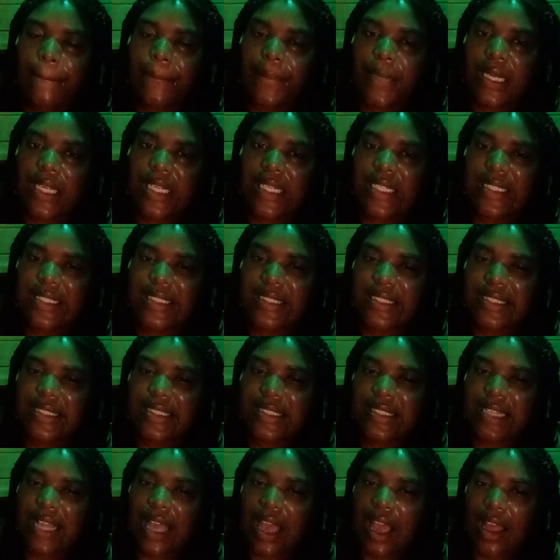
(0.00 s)
but it's
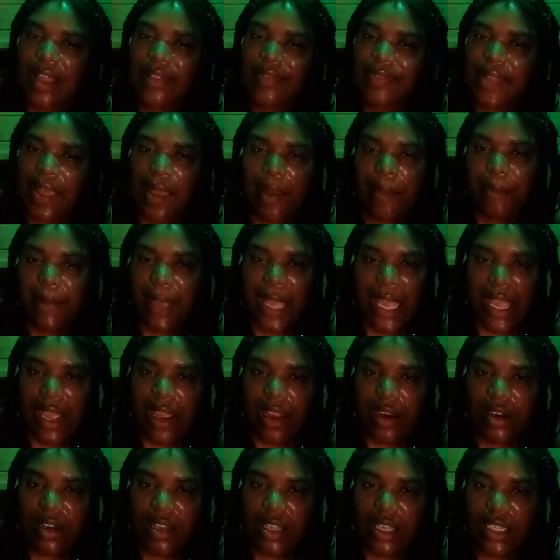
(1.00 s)
not that
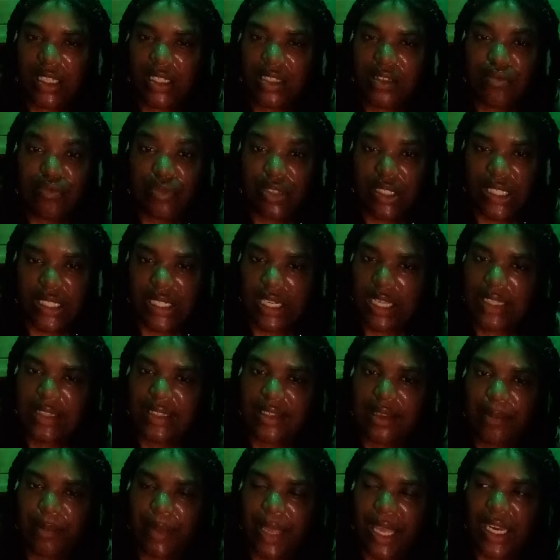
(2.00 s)
bad like it's really not
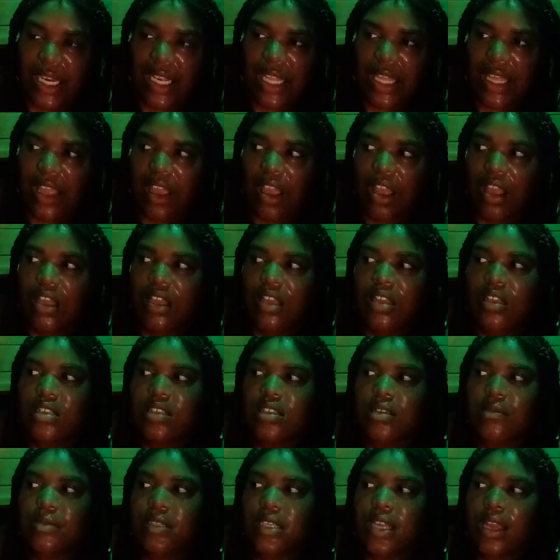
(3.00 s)
that bad like
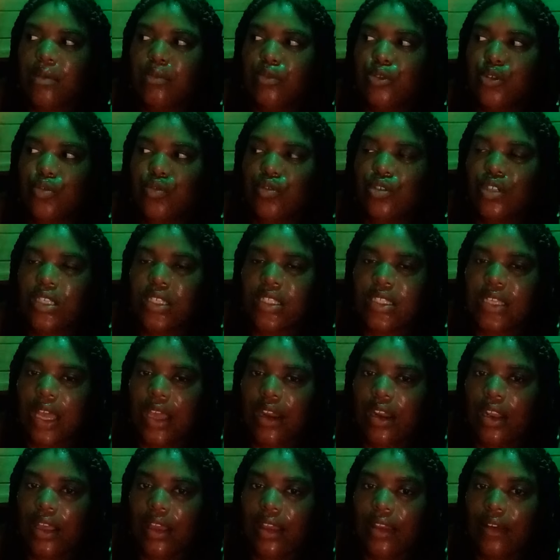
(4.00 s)
sometimes you just
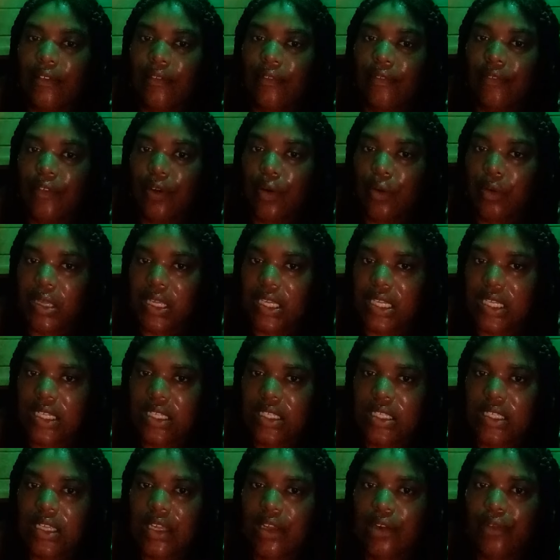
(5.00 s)
gotta like
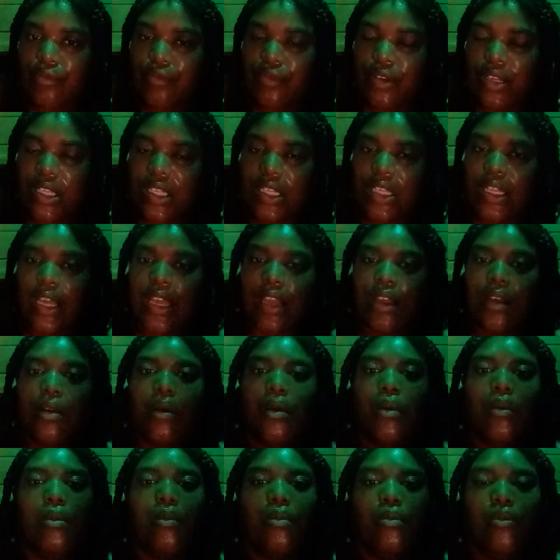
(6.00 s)
focus and really like
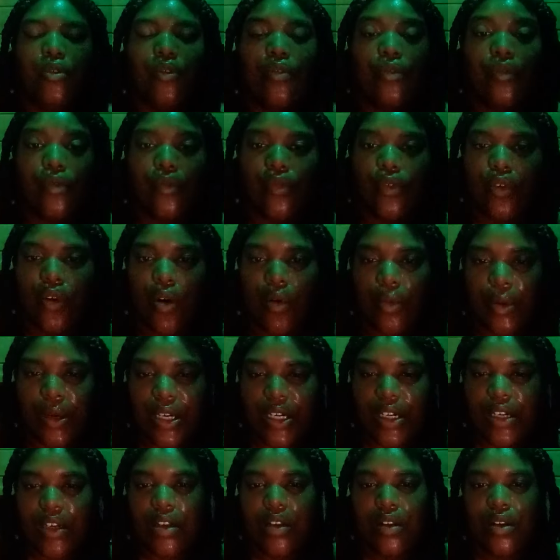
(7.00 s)
move
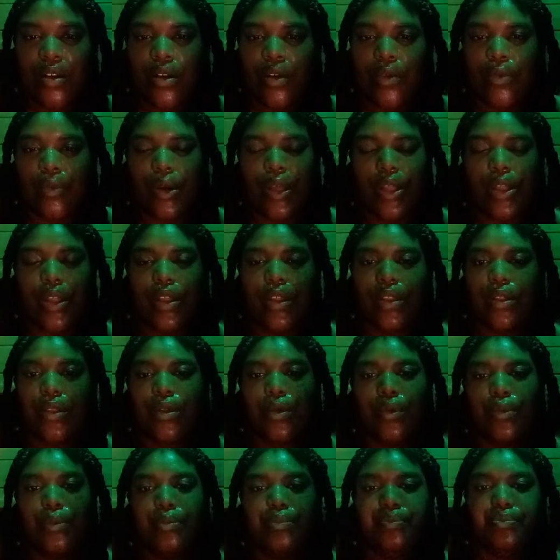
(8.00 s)
forward with
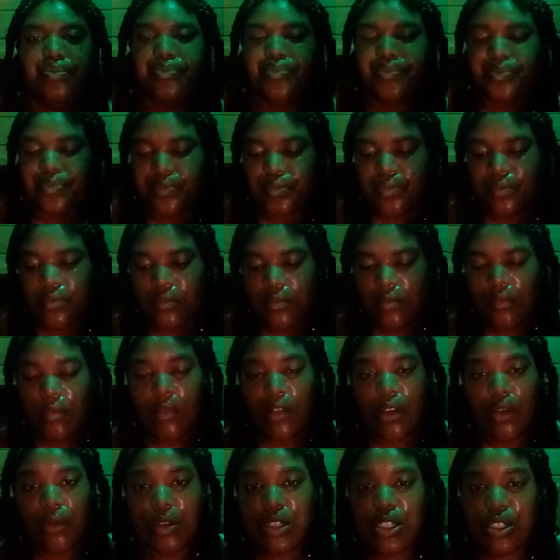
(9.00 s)

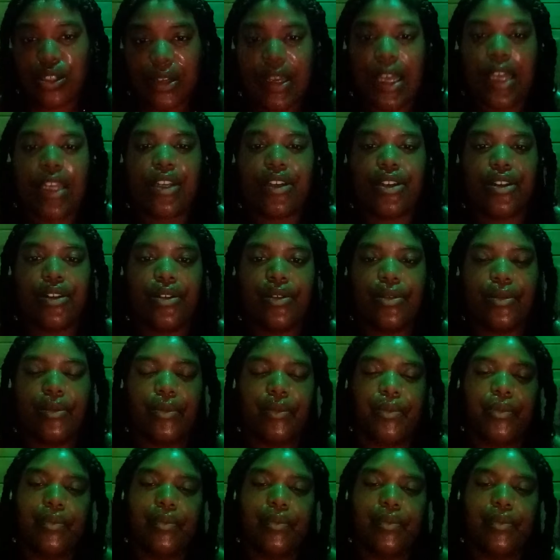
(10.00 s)
what you gotta do.